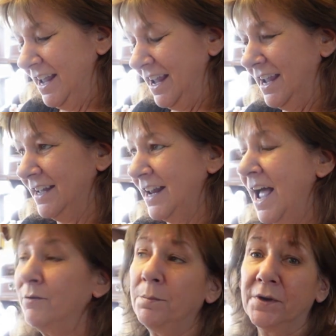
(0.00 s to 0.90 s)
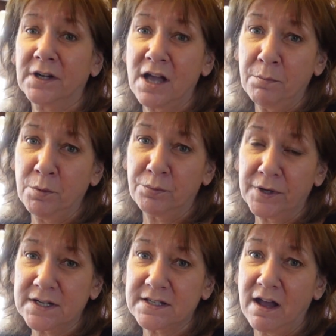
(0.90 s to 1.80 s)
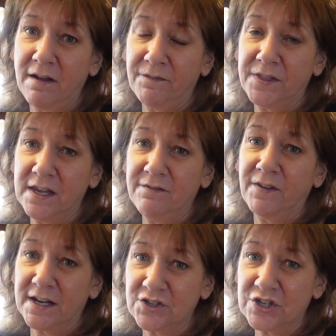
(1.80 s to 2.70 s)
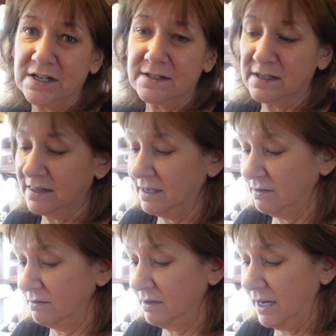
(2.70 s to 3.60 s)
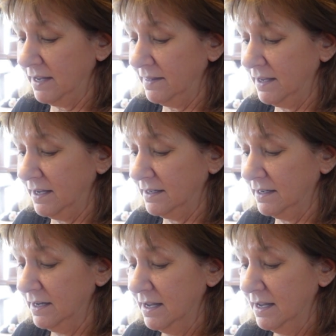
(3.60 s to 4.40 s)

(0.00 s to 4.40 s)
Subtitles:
And I will put a couple bricks of the feta cheese in there, and then